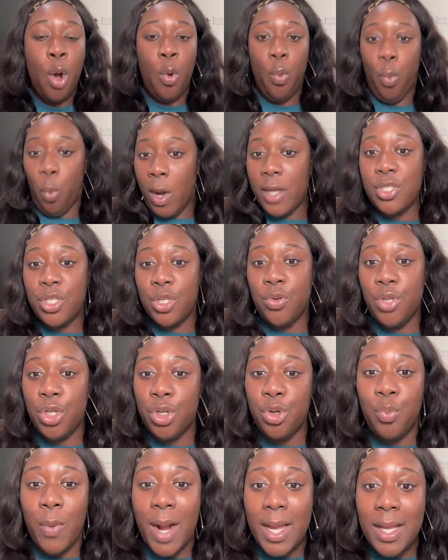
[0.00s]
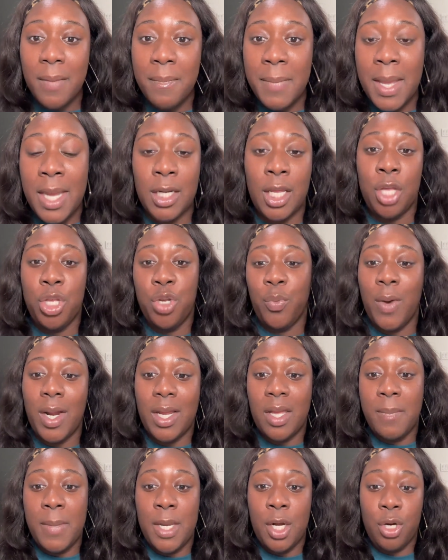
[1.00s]
What do you recommend? Can you
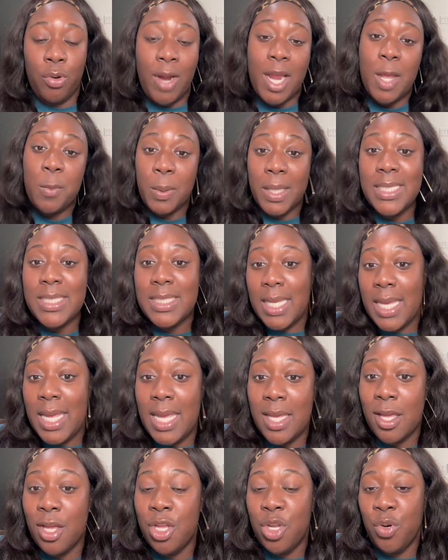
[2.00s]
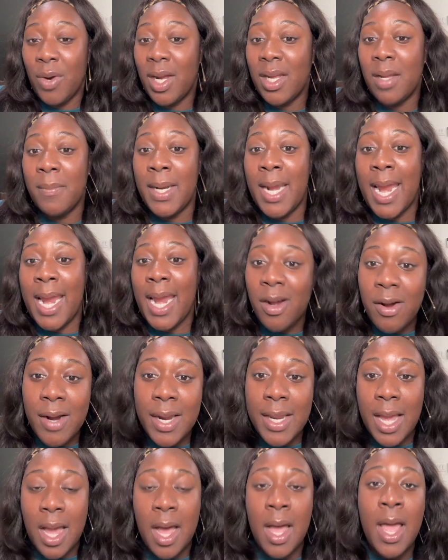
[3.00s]
recommend a great place to eat? Can you recommend an
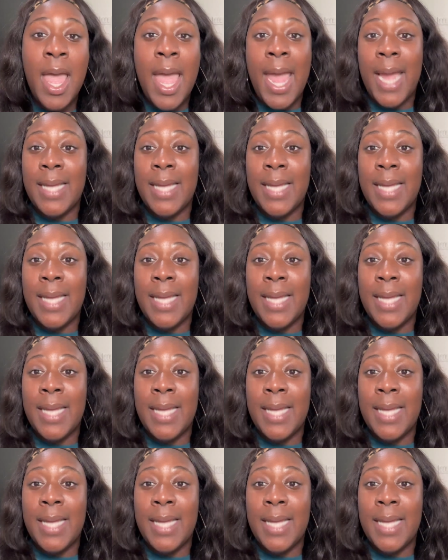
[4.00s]
area?